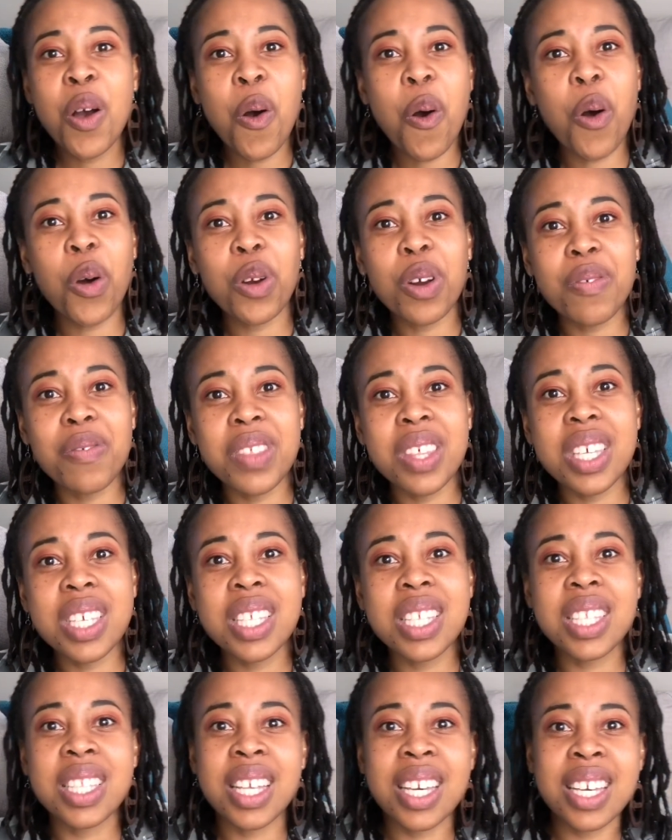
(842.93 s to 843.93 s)
all of
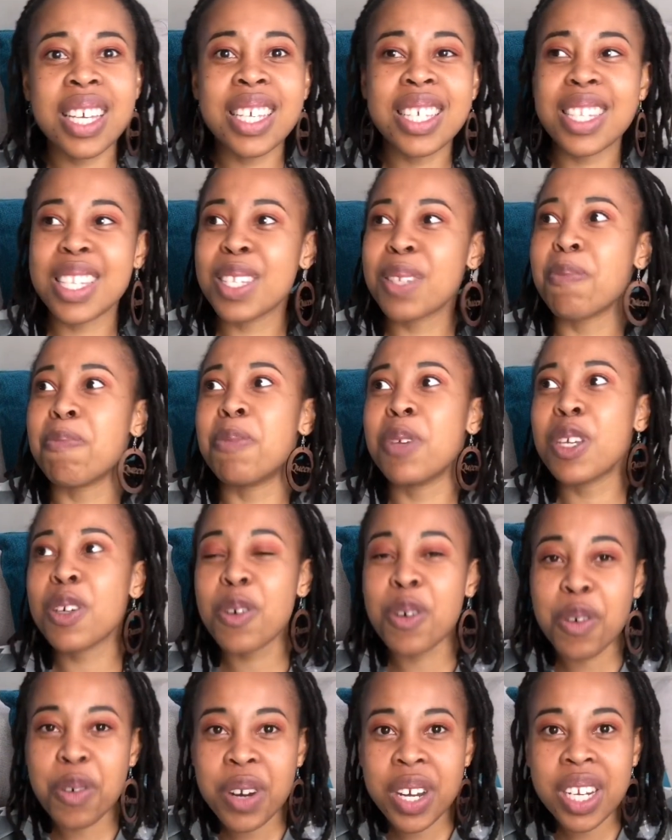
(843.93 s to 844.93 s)
these things? He's big
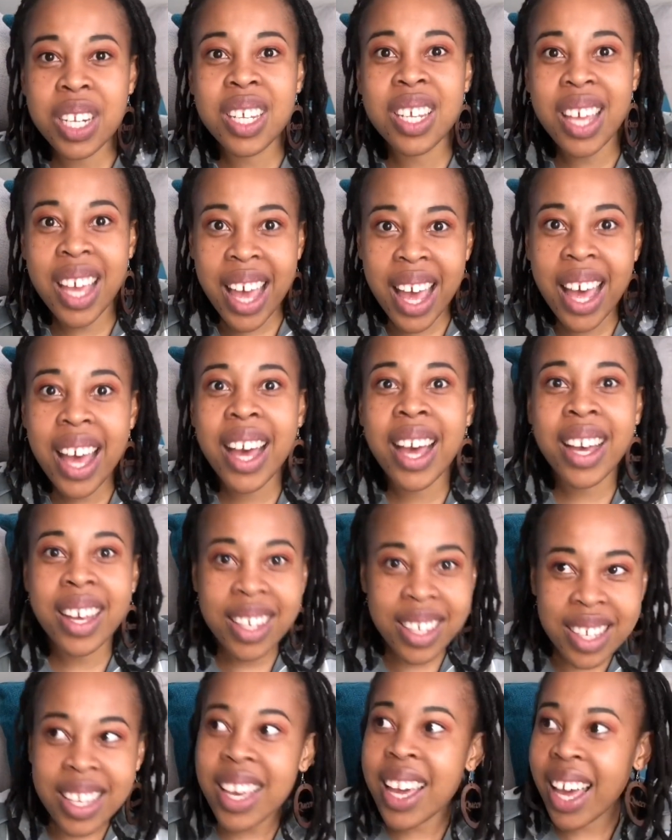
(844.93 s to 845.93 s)
already.
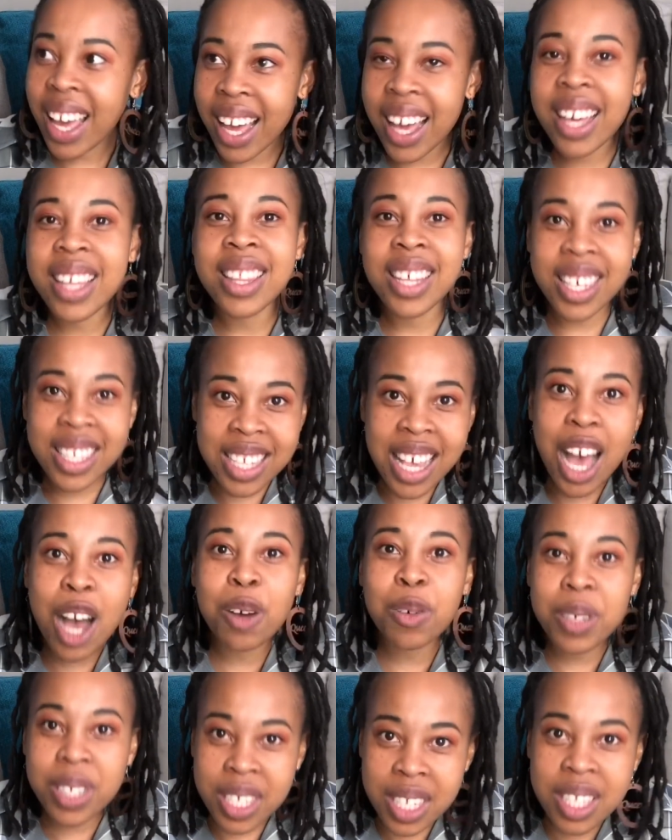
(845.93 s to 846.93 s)
Yeah, that's
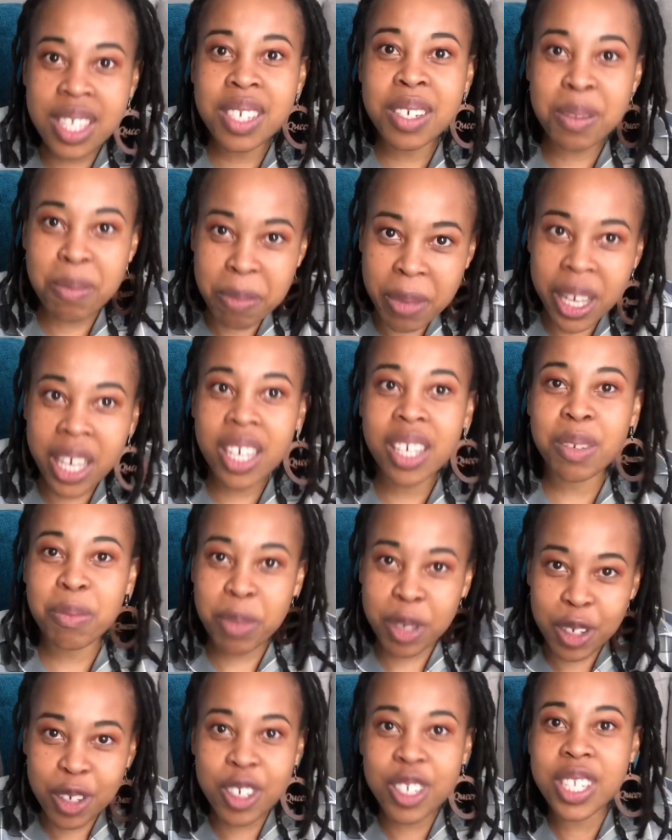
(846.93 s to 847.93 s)
how he's still big,
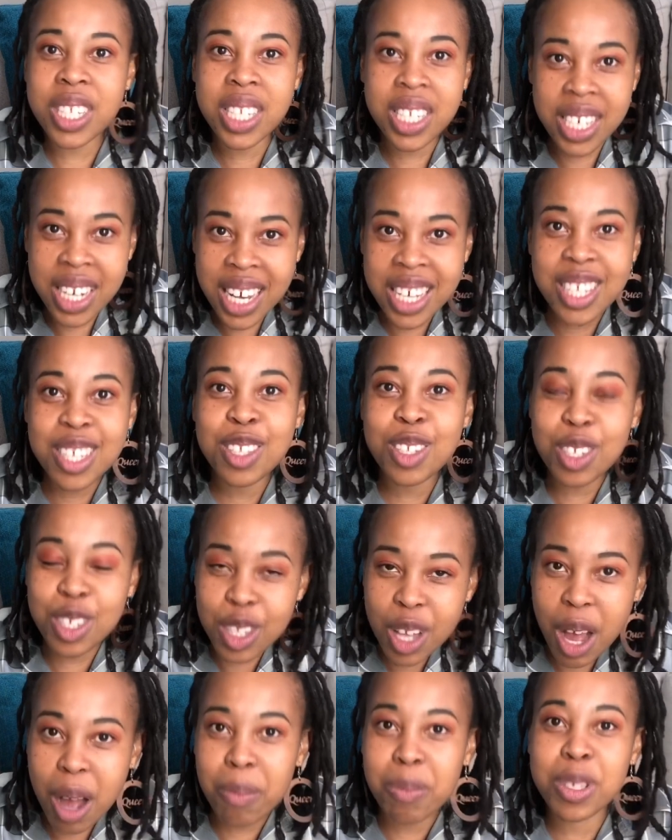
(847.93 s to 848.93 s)
because he doesn't
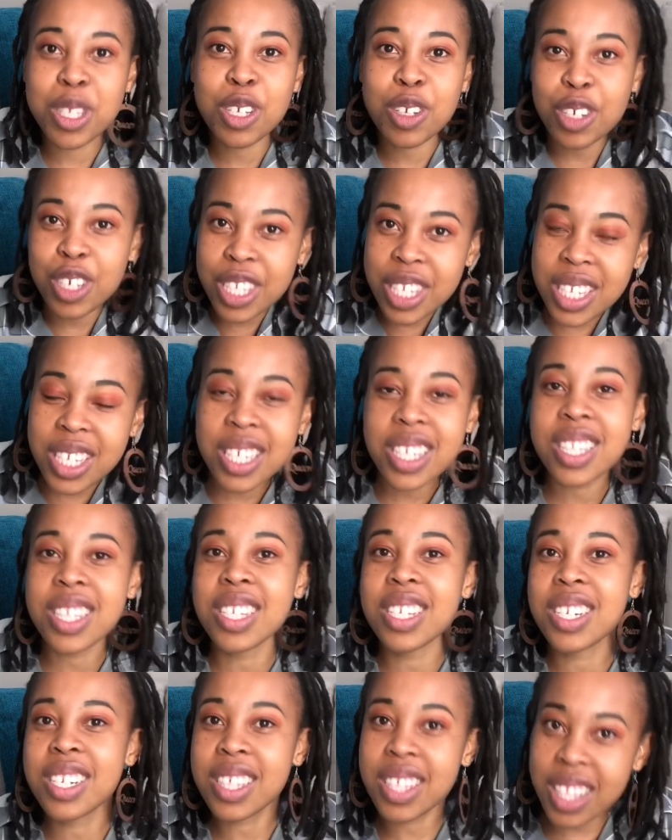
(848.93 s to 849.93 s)
stop. It's a
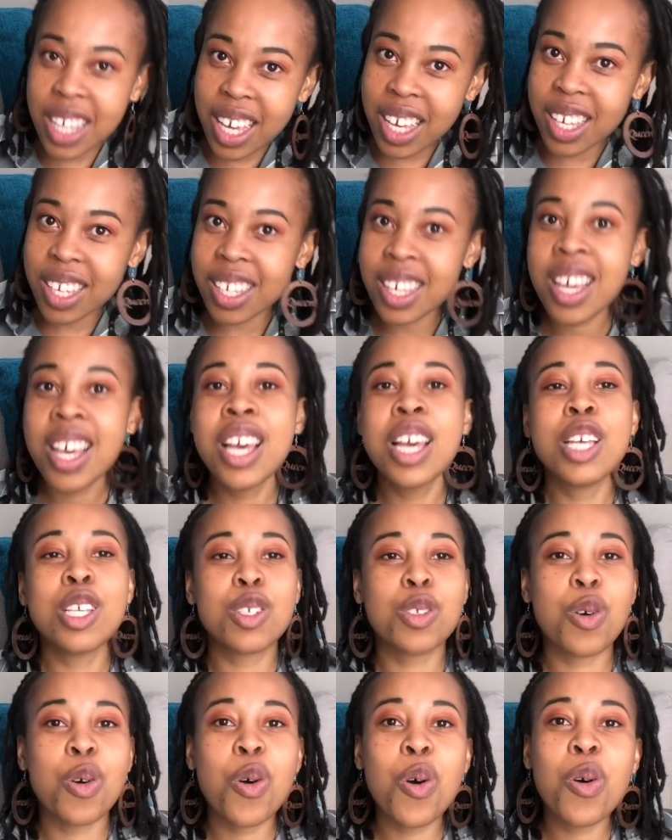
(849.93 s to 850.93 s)
consistent thing.
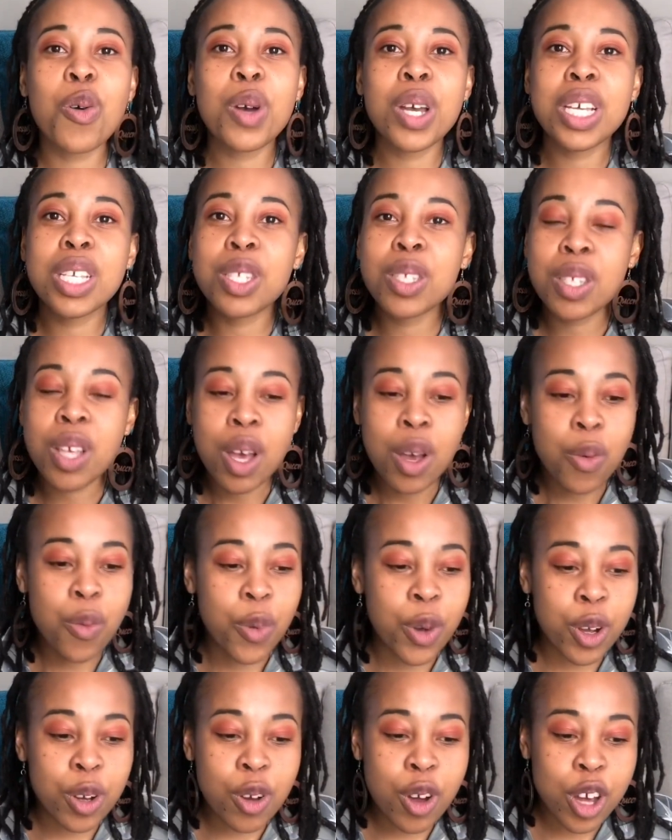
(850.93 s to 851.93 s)
So always
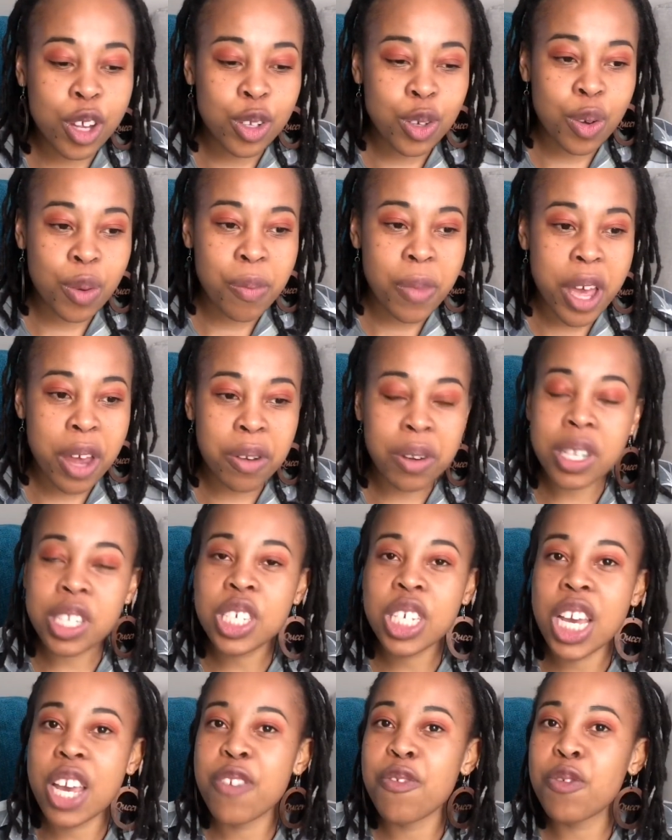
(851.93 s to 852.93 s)
work on your
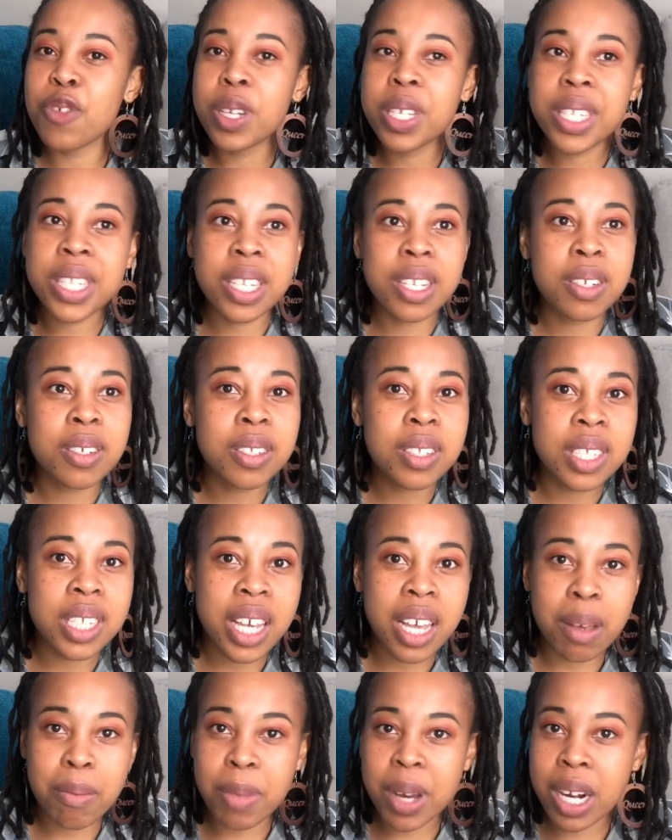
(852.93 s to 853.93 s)
marriage every single
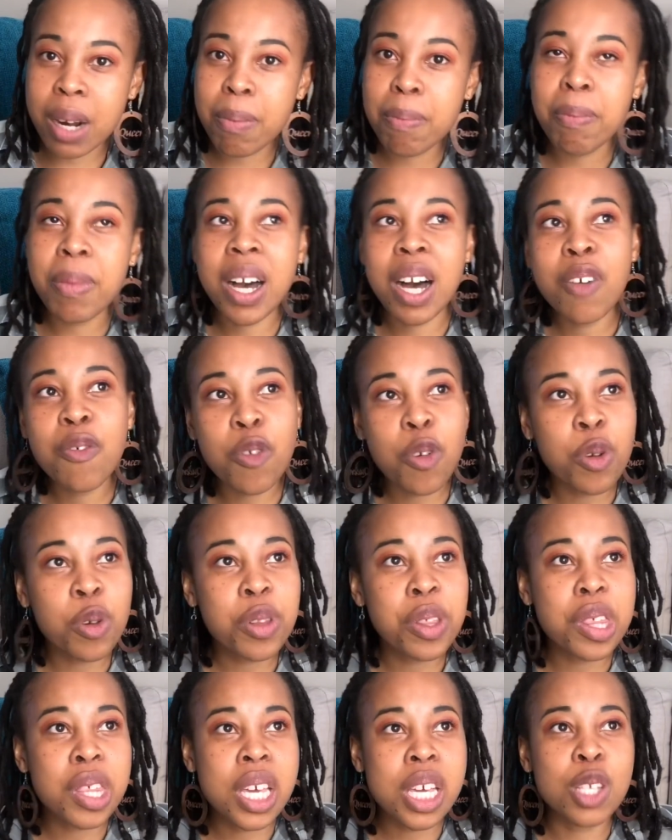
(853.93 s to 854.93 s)
day, but above all
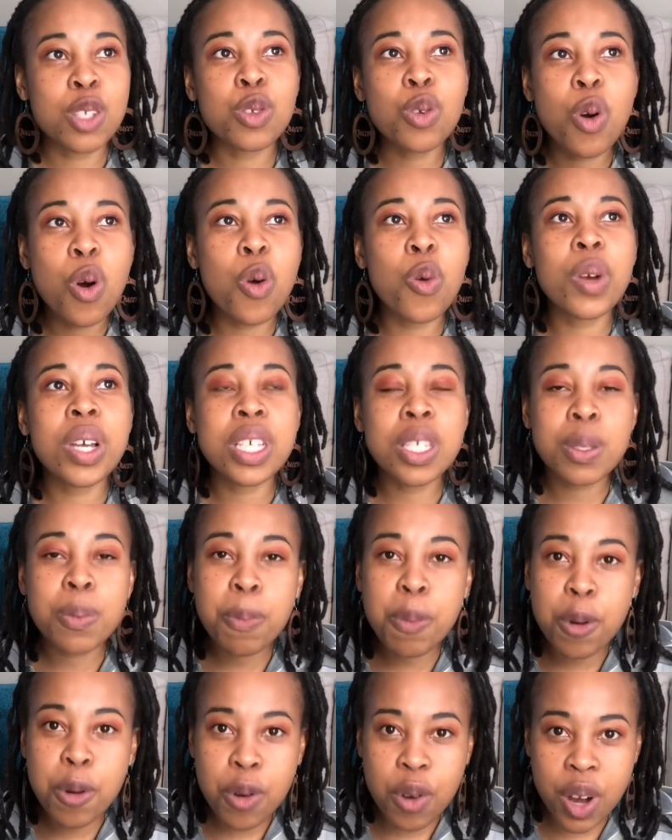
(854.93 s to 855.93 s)
things, always
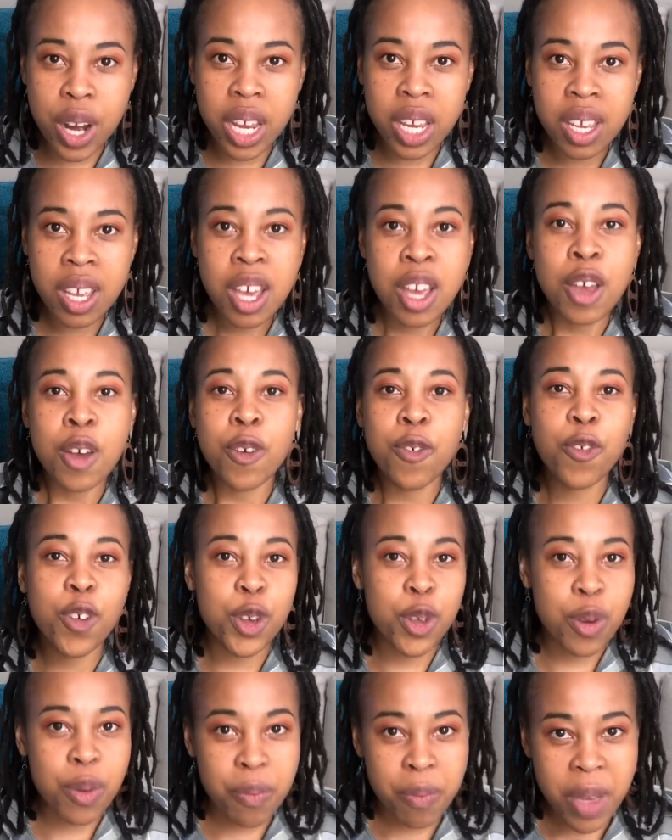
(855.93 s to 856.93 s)
pray for
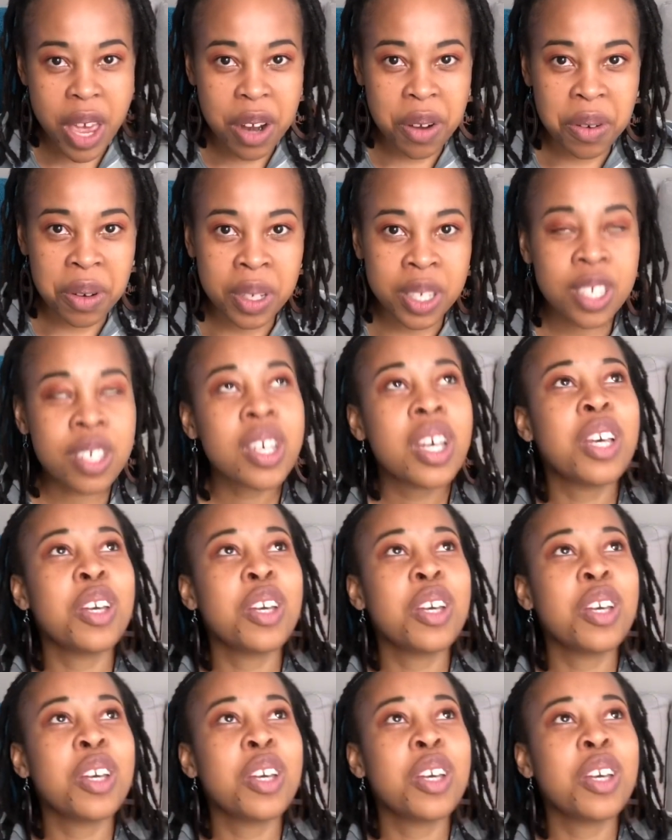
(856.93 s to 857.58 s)
your marriage.